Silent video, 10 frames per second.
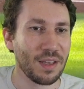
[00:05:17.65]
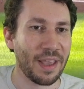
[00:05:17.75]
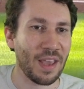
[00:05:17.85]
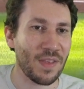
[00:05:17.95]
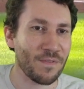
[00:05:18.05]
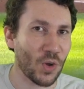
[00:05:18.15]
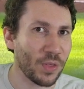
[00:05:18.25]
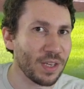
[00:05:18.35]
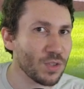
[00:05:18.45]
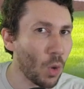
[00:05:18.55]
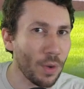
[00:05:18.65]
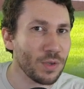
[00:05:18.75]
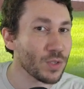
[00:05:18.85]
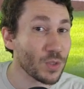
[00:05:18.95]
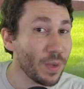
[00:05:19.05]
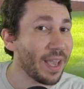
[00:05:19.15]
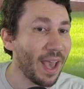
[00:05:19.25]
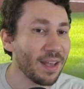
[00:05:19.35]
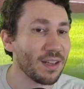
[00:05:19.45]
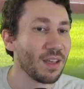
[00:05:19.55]
and that Verling is going to swing
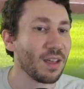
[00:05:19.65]
at,